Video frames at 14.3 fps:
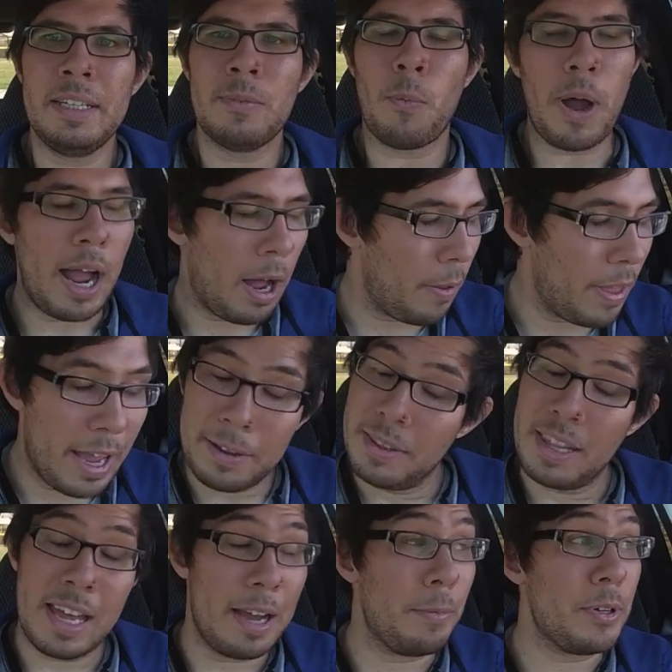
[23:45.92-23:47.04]
wow,
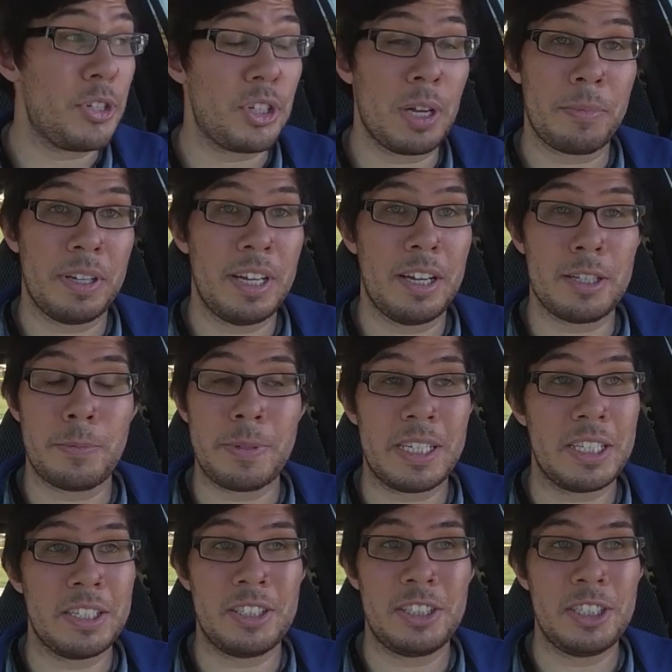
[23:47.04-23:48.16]
that was something else,
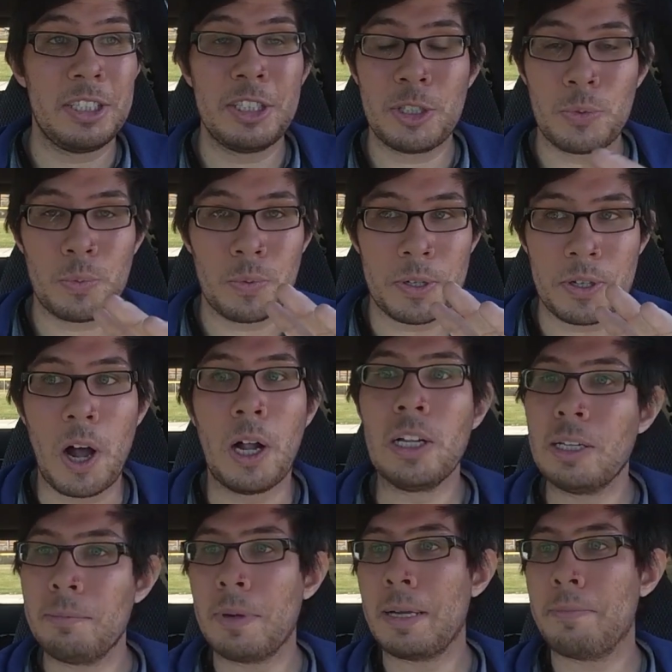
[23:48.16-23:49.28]
because she just was all
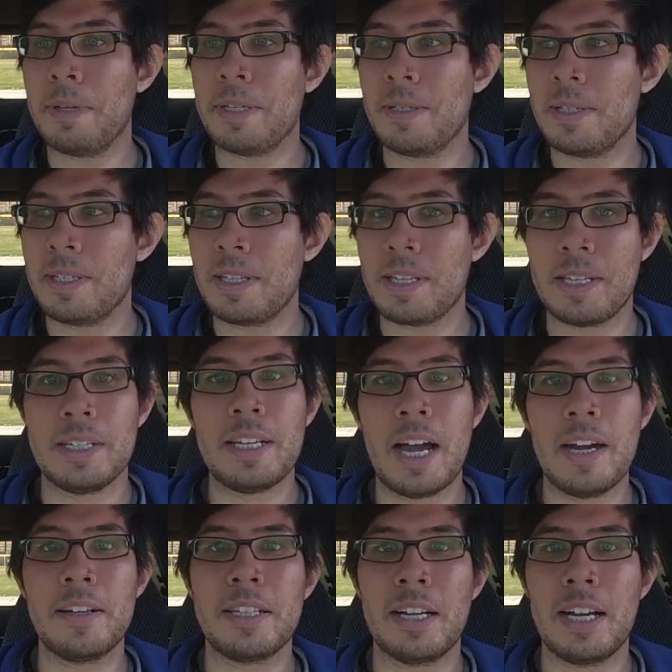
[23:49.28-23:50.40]
in my business the
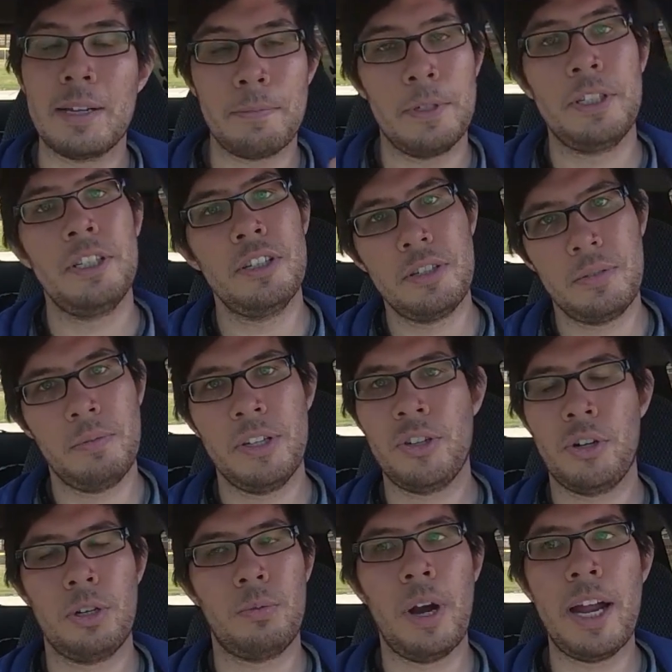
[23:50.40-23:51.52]
entire time, which is
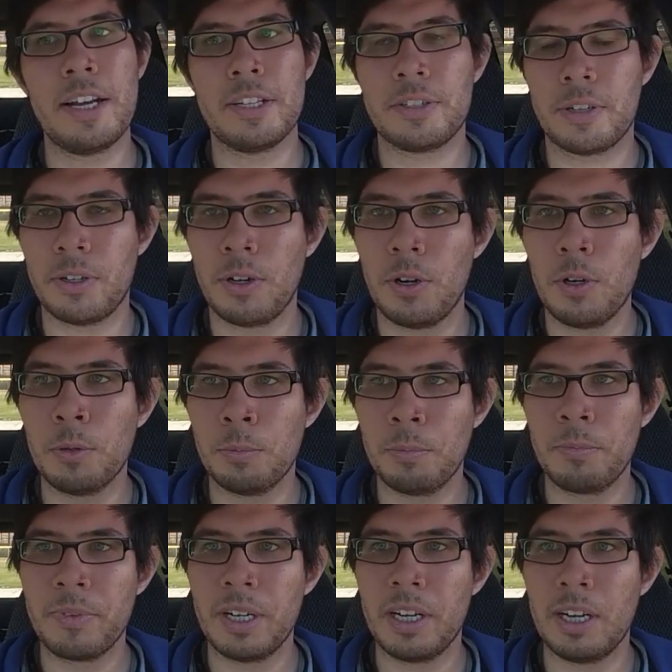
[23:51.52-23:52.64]
her right, it's her home.
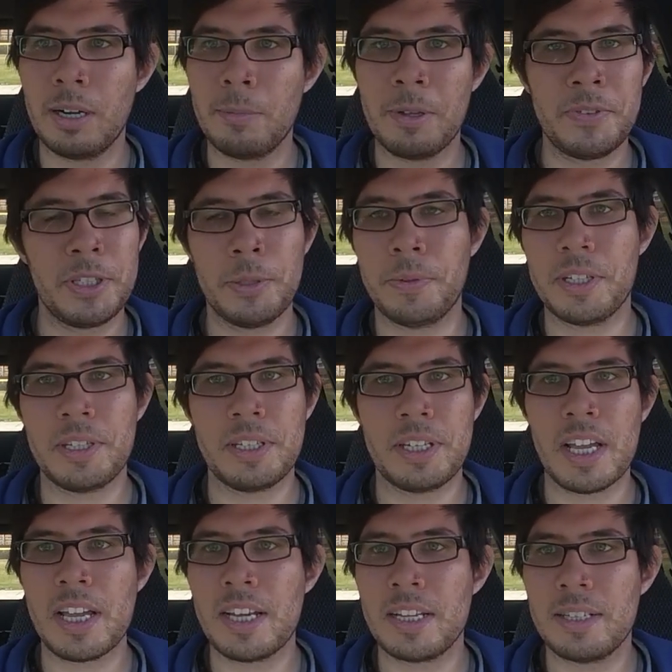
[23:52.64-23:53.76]
If she were to
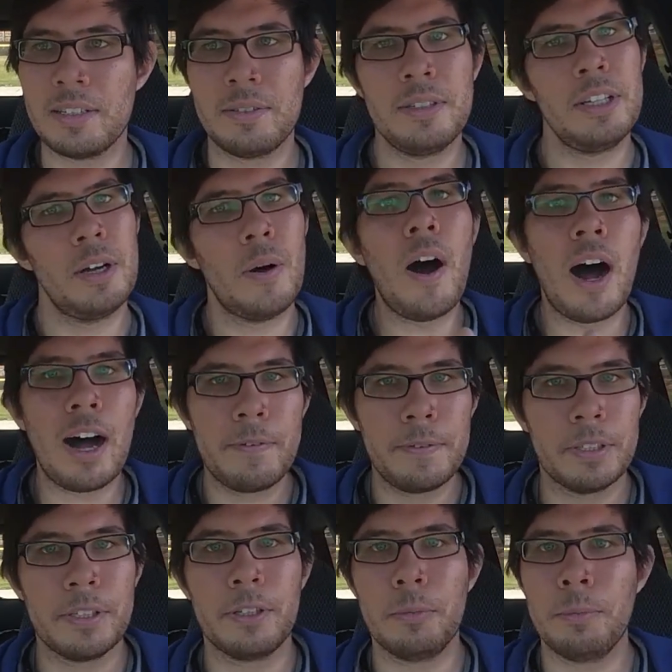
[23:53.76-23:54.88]
stand off a
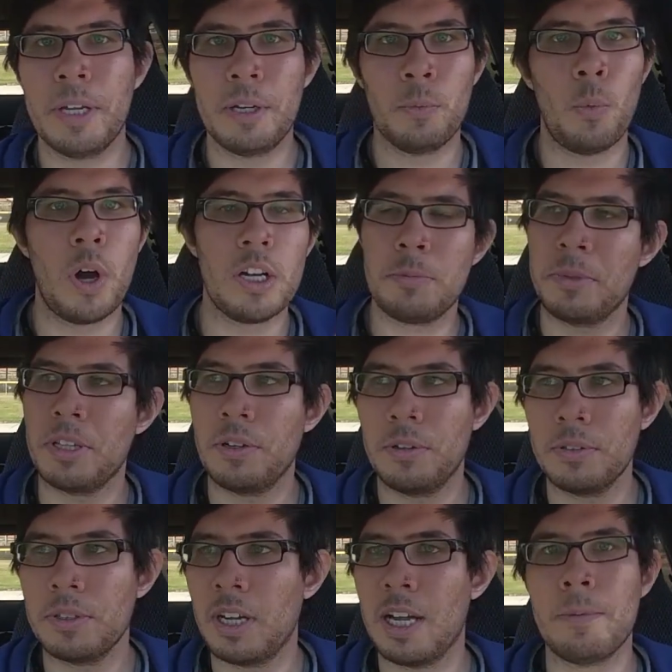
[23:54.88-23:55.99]
little bit and watch me the
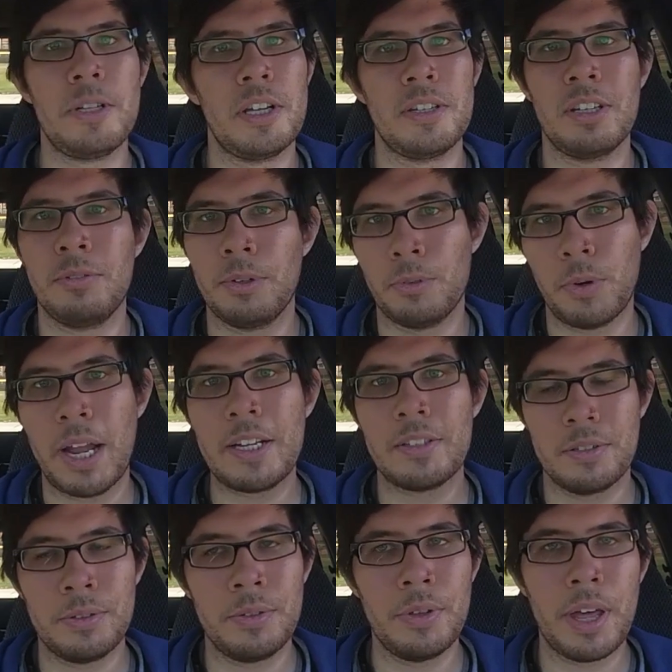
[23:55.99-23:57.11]
whole time, she has every right
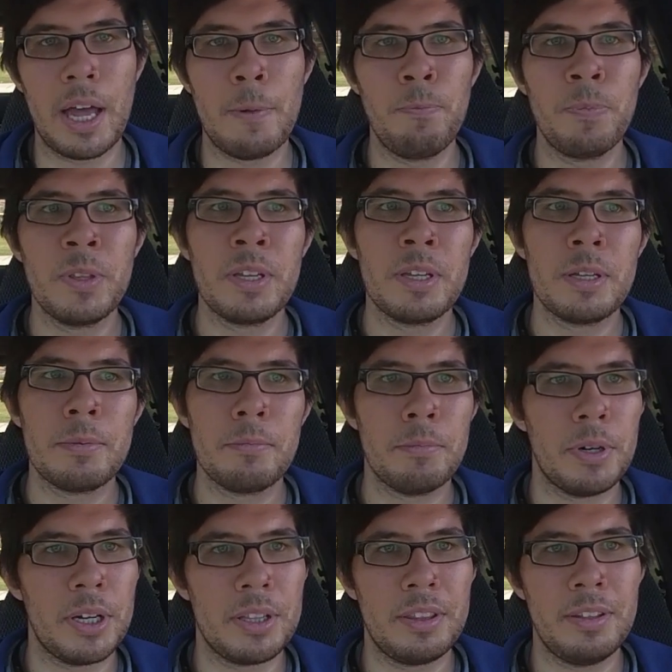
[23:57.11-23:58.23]
to do that.
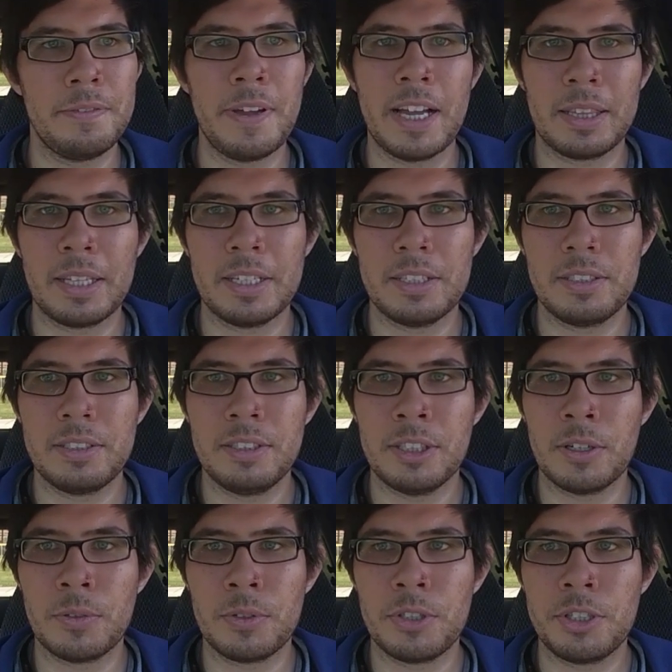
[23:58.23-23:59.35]
But the fact that
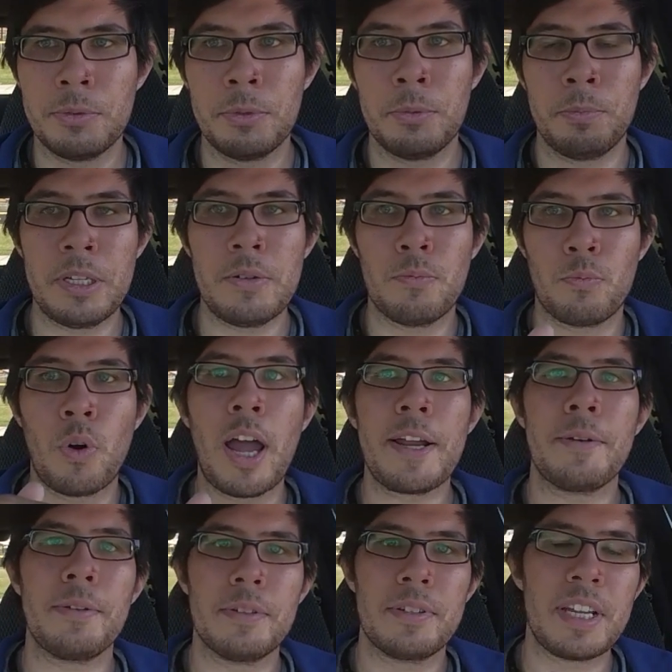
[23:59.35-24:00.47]
she would be
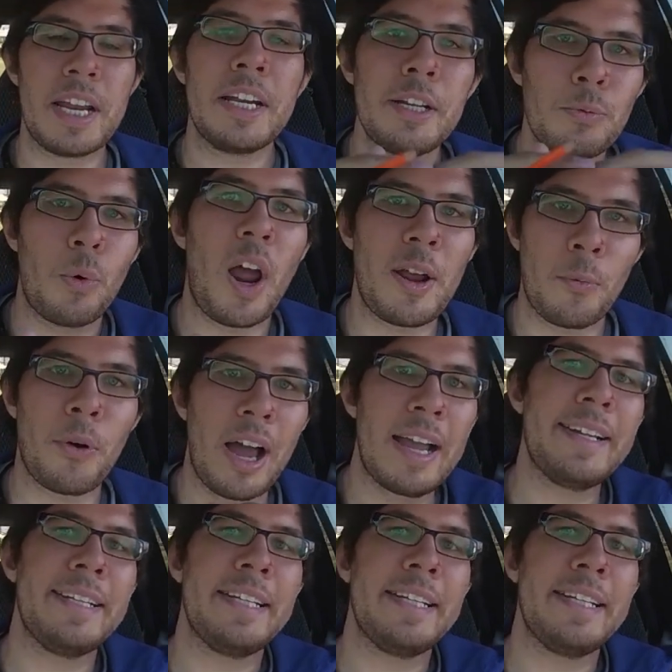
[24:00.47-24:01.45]
standing right where I